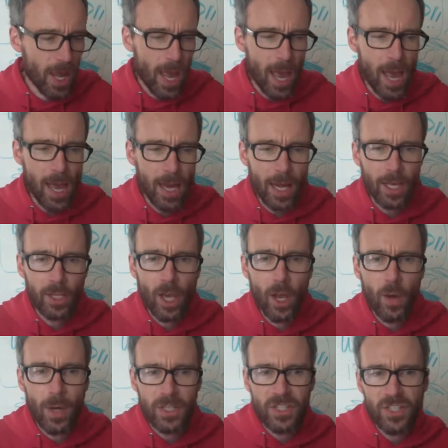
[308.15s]
And
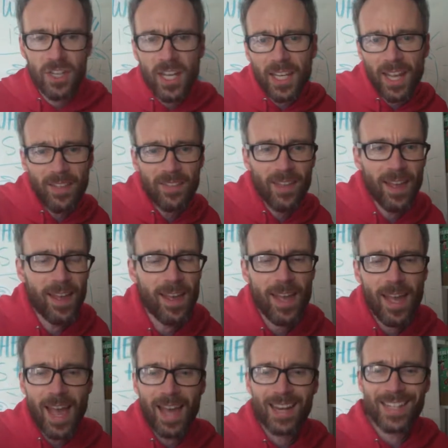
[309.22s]
I sneak in there,
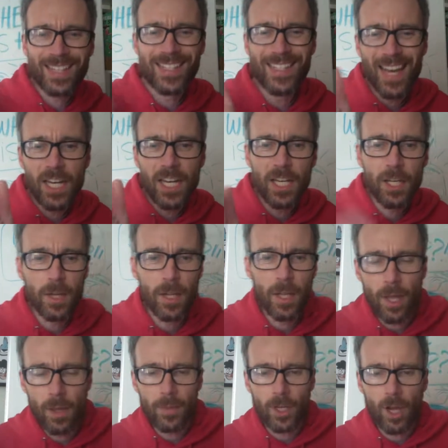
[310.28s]
and I send
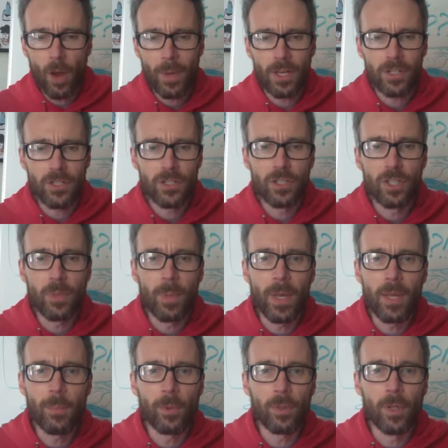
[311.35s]
the comics to the
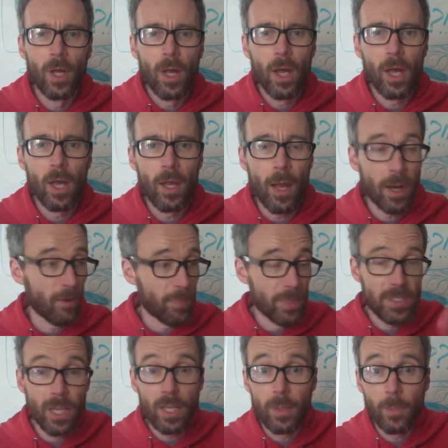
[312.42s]
people. And I've
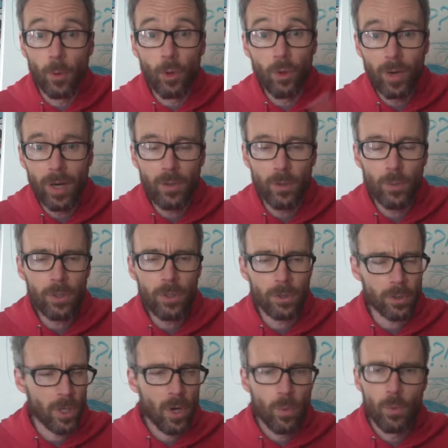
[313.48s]
been sending them all around the
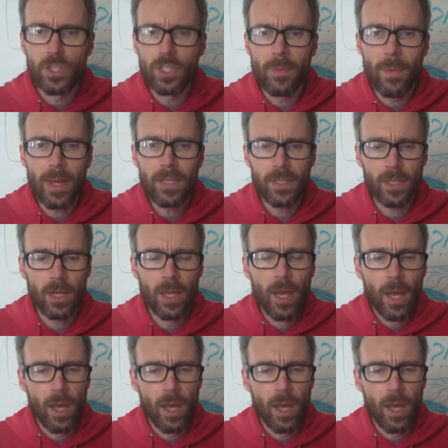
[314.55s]
world, which is amazing.